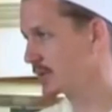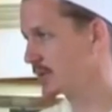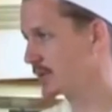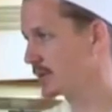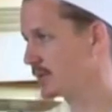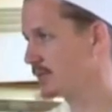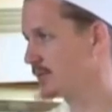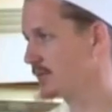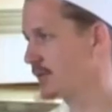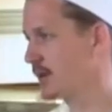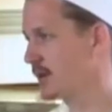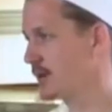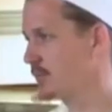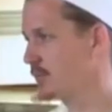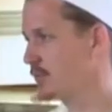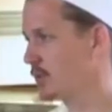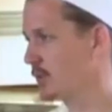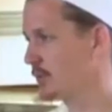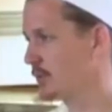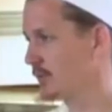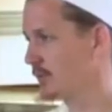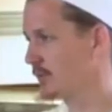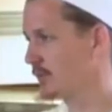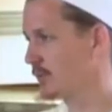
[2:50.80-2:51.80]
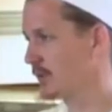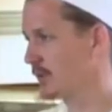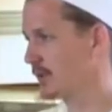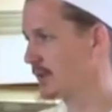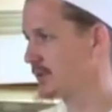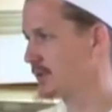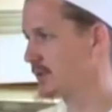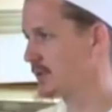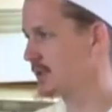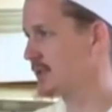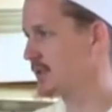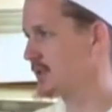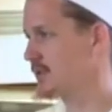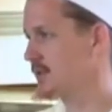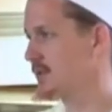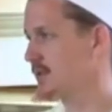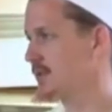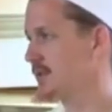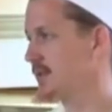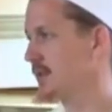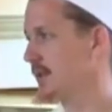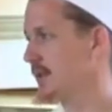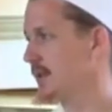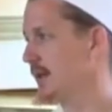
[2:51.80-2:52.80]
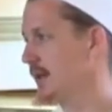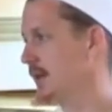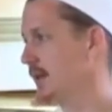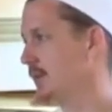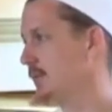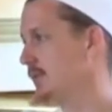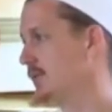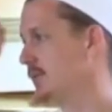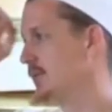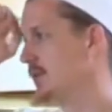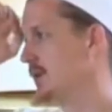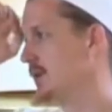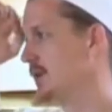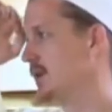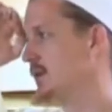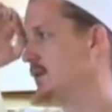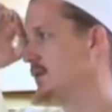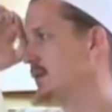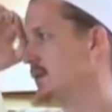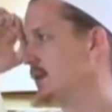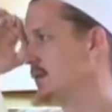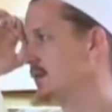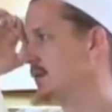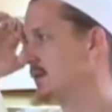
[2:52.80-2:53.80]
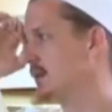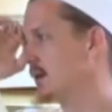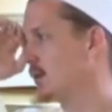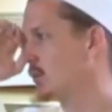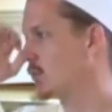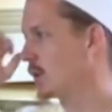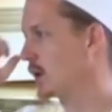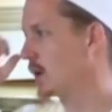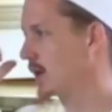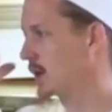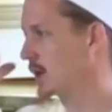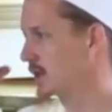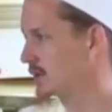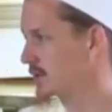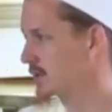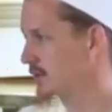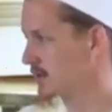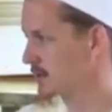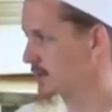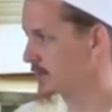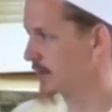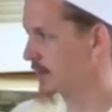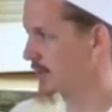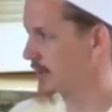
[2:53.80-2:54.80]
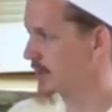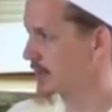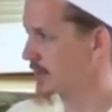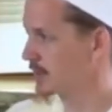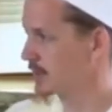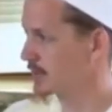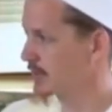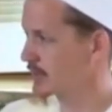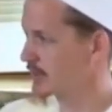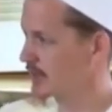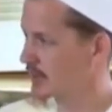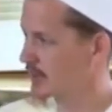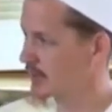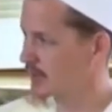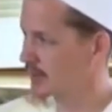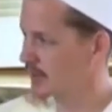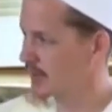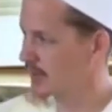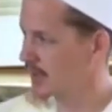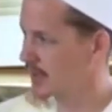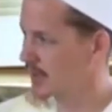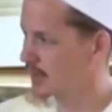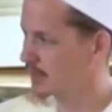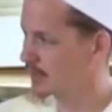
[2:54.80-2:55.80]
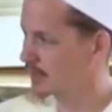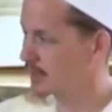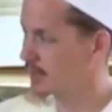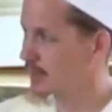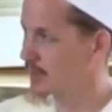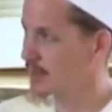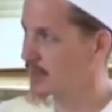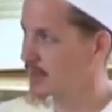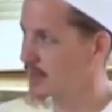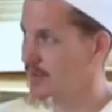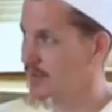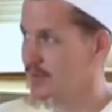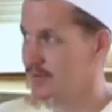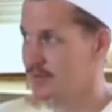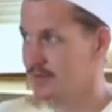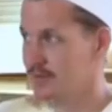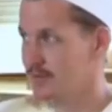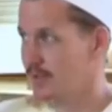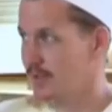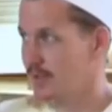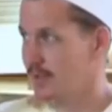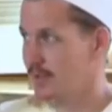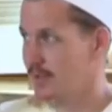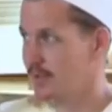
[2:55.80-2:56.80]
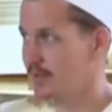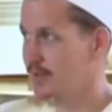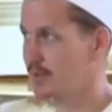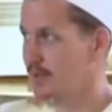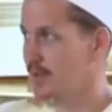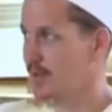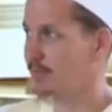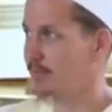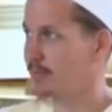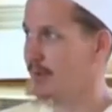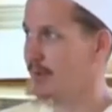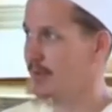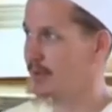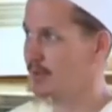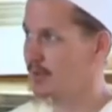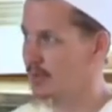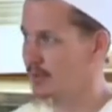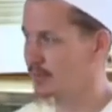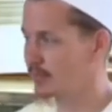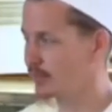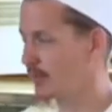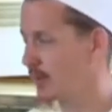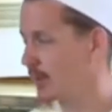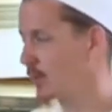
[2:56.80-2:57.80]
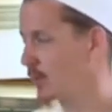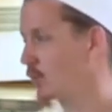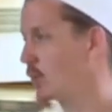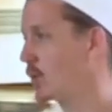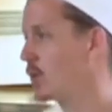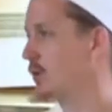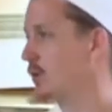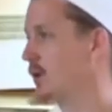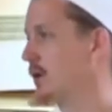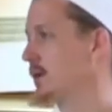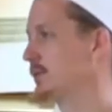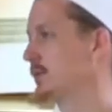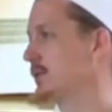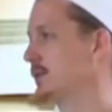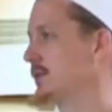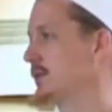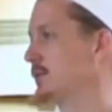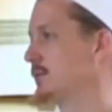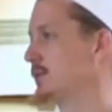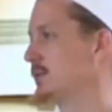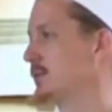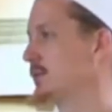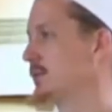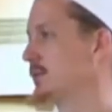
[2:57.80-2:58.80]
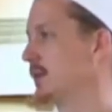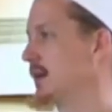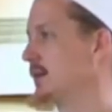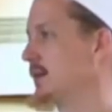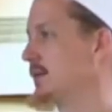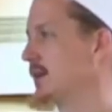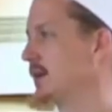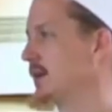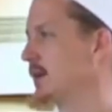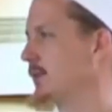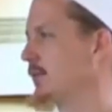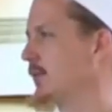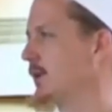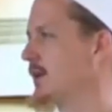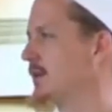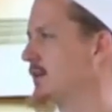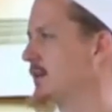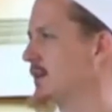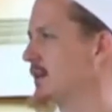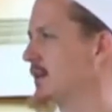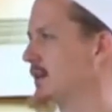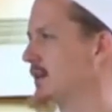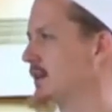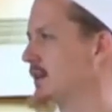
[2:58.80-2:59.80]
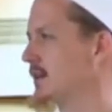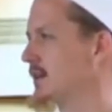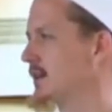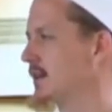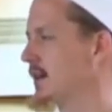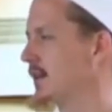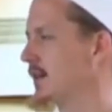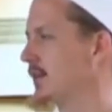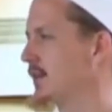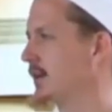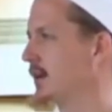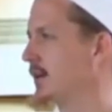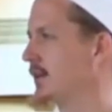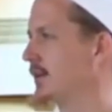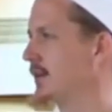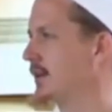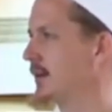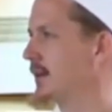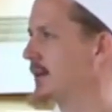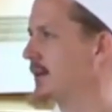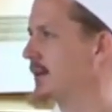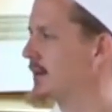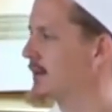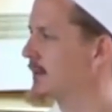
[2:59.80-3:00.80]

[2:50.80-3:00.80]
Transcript: framework before he actually gets into the names, such that while he's explaining a particular name, that a thought won't come to someone's mind. It's like, wait a sec, I thought that,